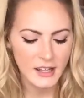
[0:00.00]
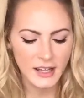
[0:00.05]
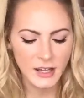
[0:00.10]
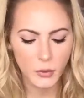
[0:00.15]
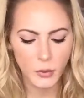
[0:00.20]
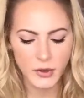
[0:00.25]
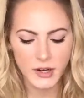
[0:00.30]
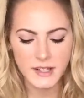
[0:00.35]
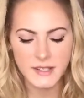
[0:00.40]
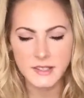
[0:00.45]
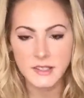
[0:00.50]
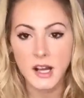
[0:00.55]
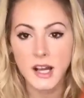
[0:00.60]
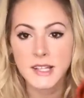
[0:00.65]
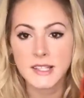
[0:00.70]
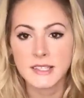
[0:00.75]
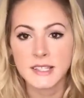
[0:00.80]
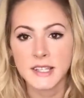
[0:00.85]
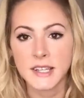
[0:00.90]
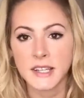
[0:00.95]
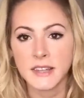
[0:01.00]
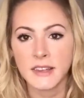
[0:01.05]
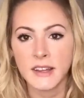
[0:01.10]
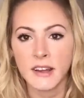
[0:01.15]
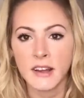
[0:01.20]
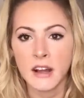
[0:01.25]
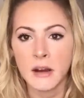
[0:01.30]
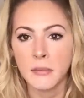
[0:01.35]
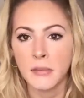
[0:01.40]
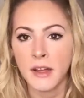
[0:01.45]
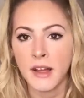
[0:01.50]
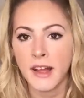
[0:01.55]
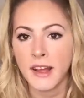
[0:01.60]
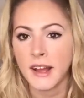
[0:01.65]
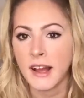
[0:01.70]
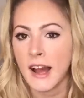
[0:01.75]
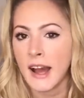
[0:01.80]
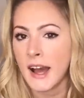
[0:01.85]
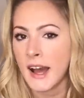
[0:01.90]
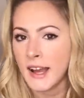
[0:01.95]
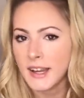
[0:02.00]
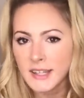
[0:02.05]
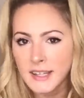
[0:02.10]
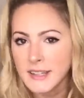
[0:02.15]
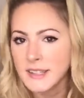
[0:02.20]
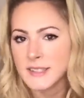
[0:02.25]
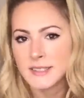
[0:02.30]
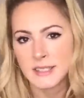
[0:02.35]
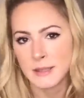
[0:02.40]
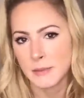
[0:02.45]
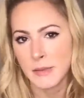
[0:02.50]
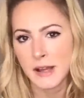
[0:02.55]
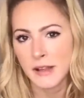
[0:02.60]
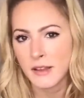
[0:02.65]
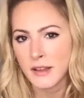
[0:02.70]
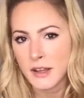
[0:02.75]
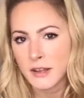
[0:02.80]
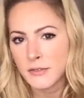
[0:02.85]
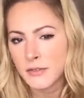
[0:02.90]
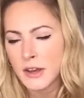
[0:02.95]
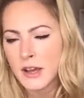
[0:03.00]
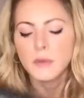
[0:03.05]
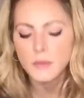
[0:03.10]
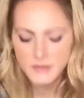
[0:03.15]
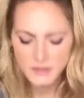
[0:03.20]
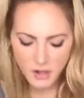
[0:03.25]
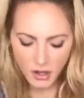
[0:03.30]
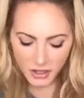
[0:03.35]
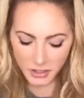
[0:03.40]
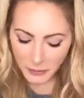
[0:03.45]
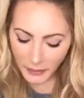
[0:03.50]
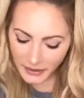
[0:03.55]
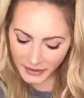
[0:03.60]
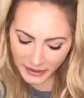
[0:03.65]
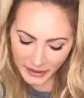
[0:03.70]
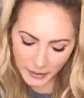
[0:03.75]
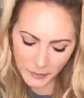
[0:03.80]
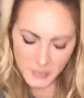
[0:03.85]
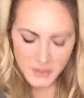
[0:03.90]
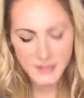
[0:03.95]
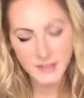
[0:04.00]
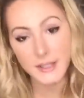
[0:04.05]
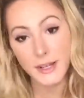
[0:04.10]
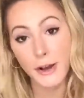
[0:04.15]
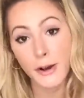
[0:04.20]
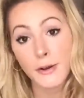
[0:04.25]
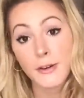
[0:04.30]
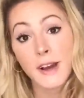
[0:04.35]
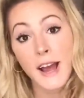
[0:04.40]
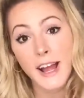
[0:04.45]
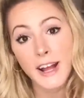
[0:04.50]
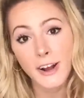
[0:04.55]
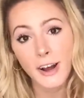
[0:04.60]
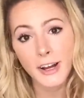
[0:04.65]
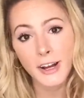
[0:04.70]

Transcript: Like when I saw it sitting there, I'm like, I need this in my life. It was calling my name, so I